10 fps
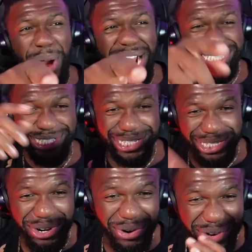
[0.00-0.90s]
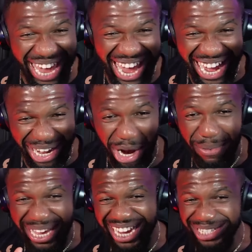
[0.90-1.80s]
are watching too. Yeah,
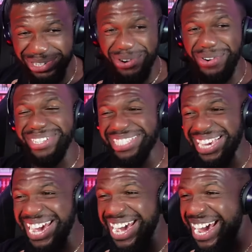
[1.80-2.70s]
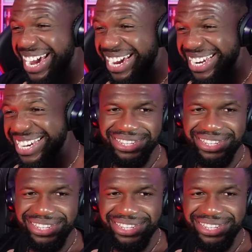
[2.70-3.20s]
Coby, get yours. Yeah.